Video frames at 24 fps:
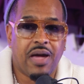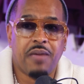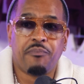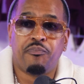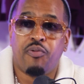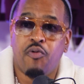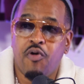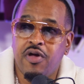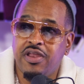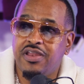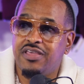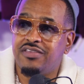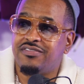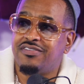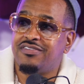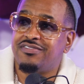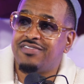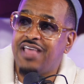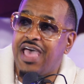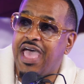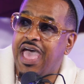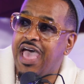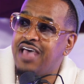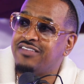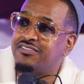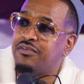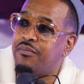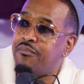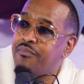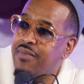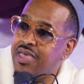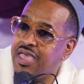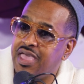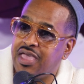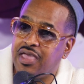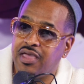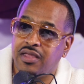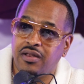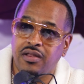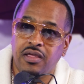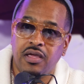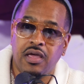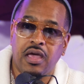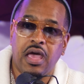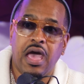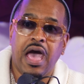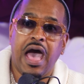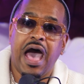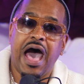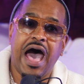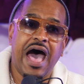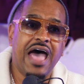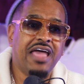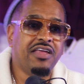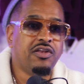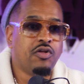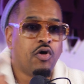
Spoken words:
My point is that as a man, I